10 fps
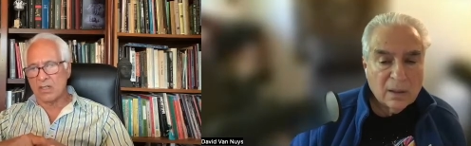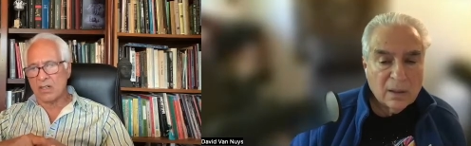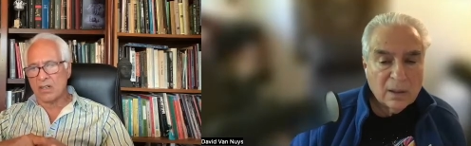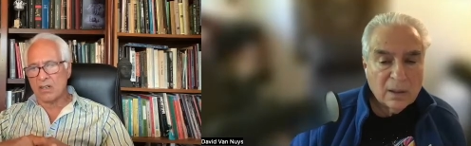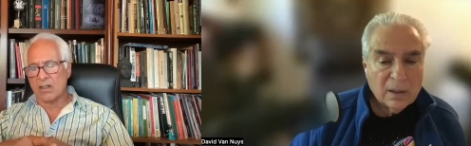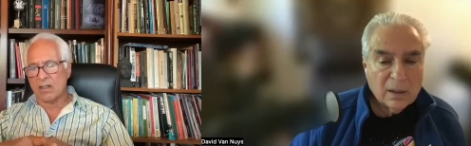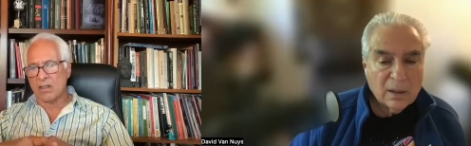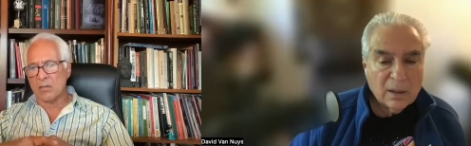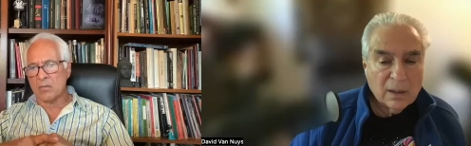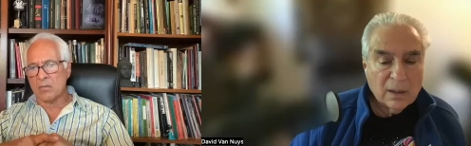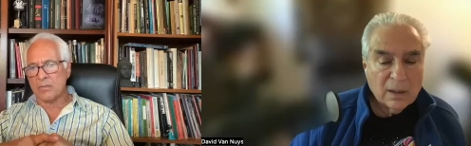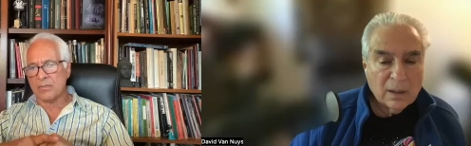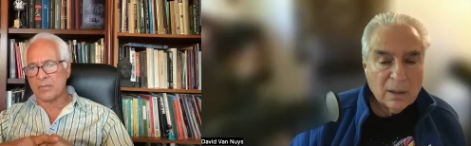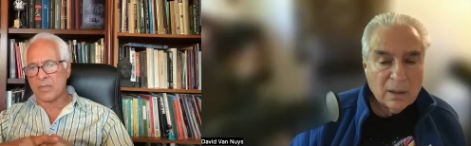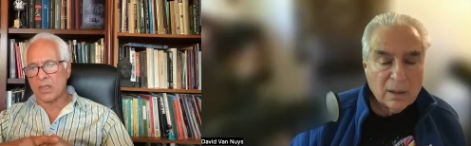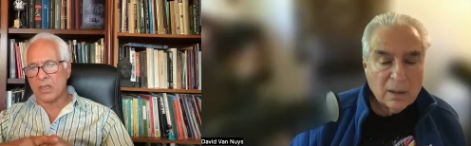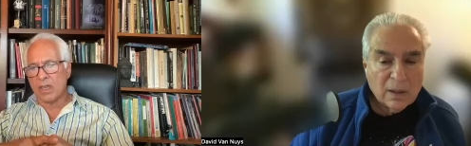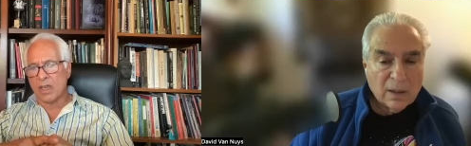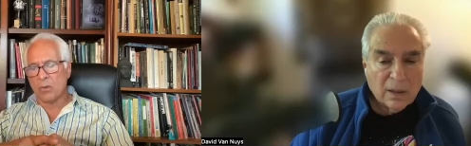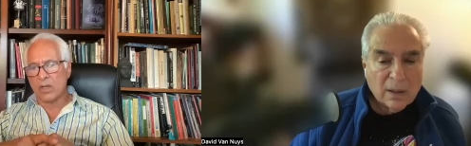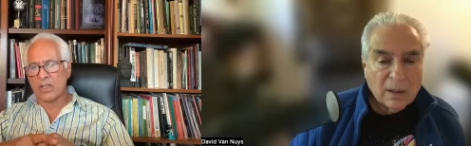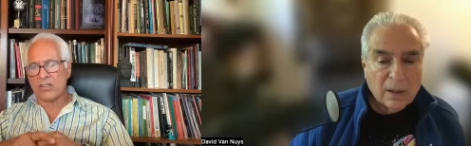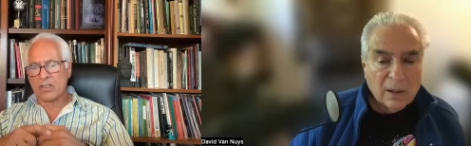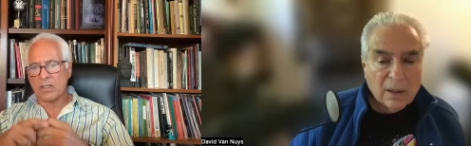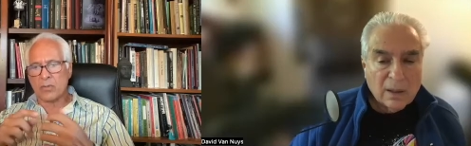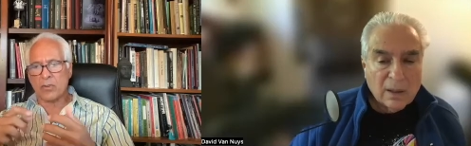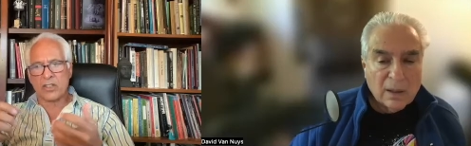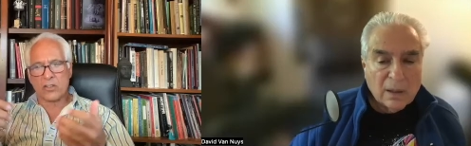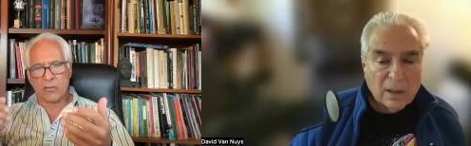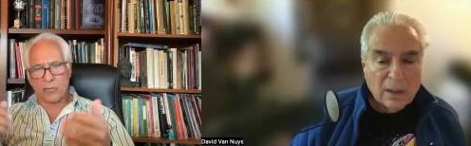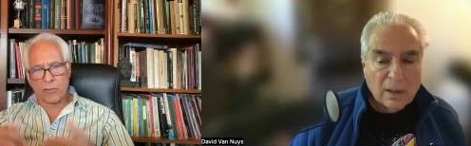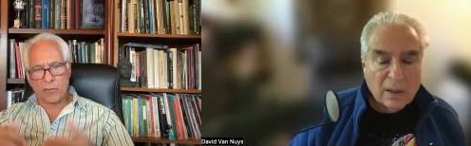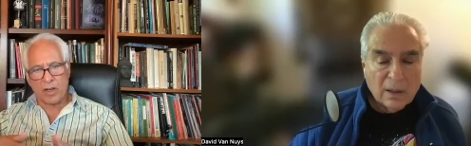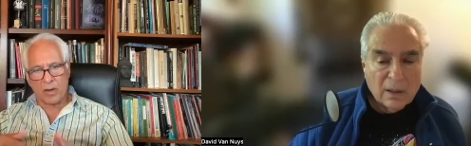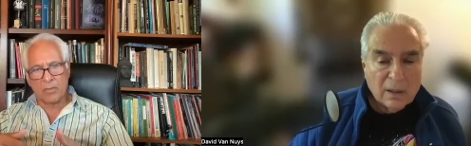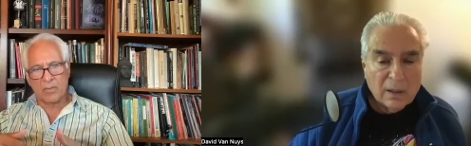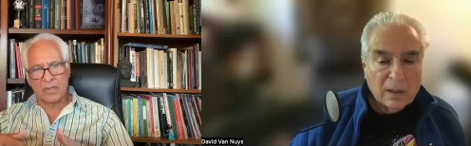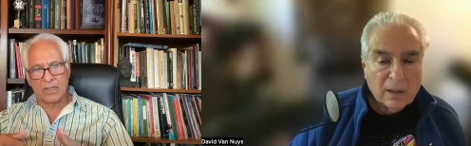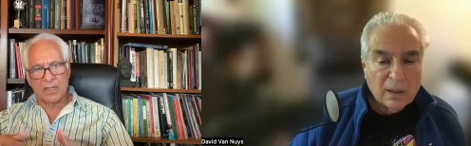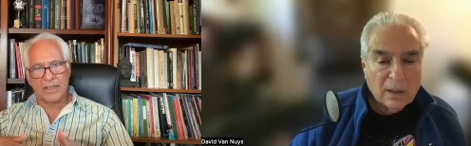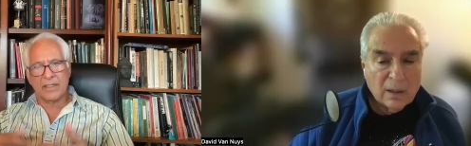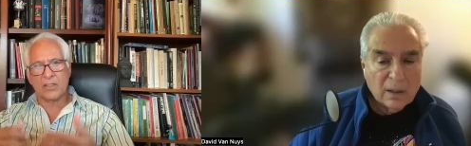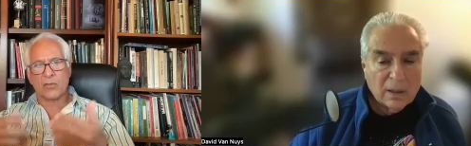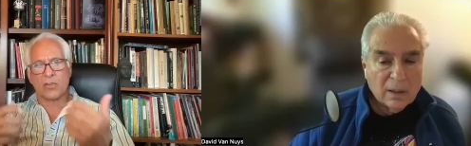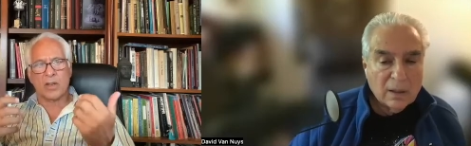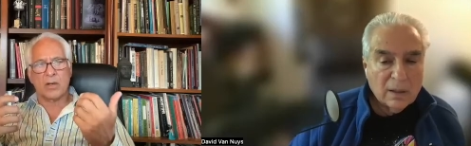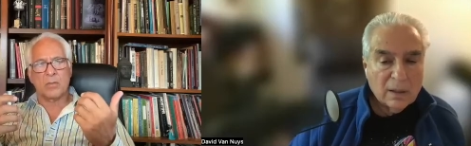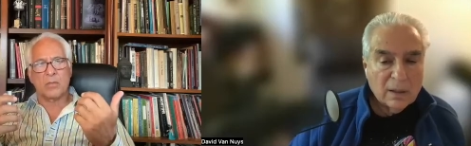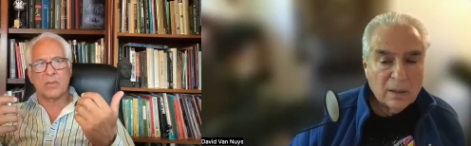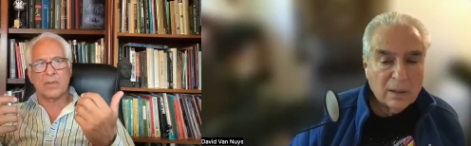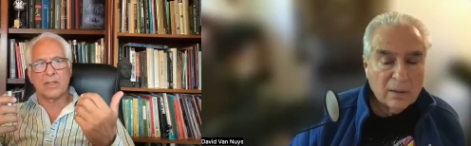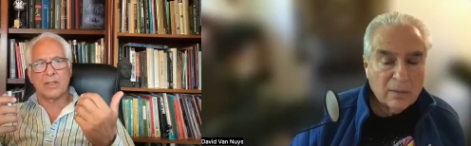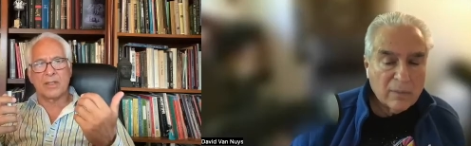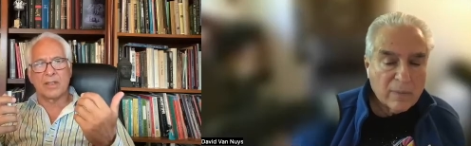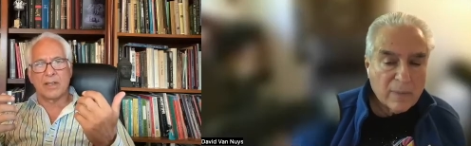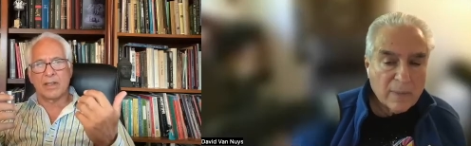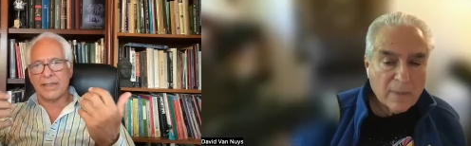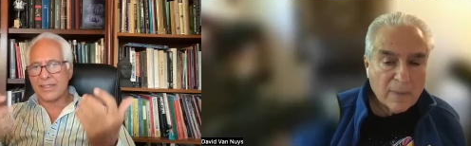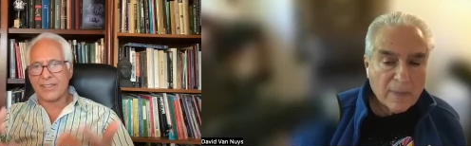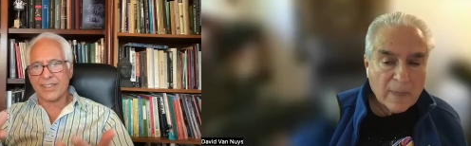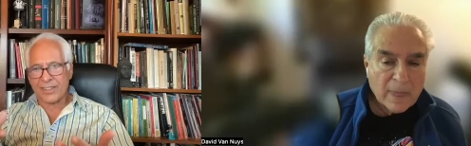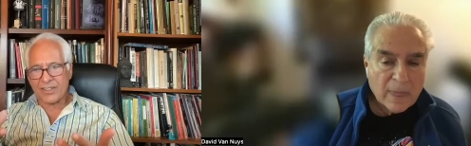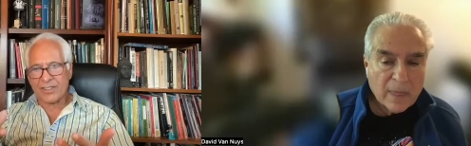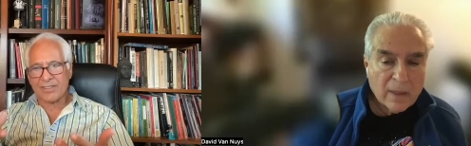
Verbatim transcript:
Speaker 1: And what is the liberation from? Is from instincts,